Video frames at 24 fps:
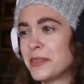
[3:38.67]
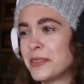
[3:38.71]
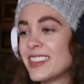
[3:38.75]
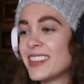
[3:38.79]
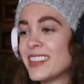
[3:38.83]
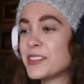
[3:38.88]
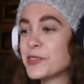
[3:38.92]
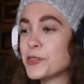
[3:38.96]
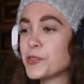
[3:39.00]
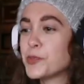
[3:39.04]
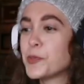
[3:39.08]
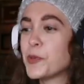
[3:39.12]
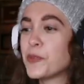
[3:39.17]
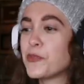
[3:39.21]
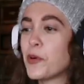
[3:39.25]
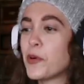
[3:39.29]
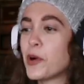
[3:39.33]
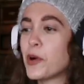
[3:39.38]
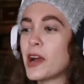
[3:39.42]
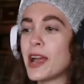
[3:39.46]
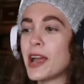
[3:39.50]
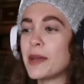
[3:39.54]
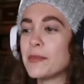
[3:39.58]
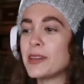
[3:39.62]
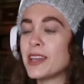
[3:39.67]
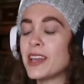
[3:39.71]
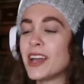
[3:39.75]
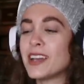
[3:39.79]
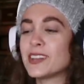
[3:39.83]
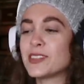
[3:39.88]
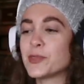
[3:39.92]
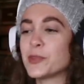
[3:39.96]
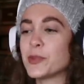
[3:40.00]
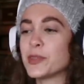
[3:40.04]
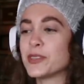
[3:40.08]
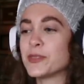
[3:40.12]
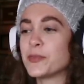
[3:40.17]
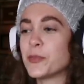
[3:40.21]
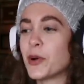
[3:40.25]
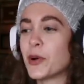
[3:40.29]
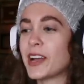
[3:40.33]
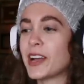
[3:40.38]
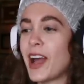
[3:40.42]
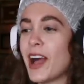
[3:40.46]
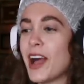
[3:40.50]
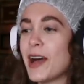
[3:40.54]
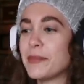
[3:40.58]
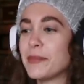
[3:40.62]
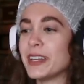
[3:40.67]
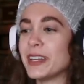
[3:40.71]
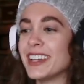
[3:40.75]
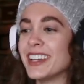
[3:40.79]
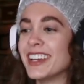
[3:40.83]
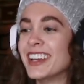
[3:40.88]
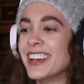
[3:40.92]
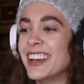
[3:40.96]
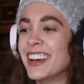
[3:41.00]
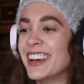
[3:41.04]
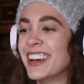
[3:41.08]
This was before IBS was more common.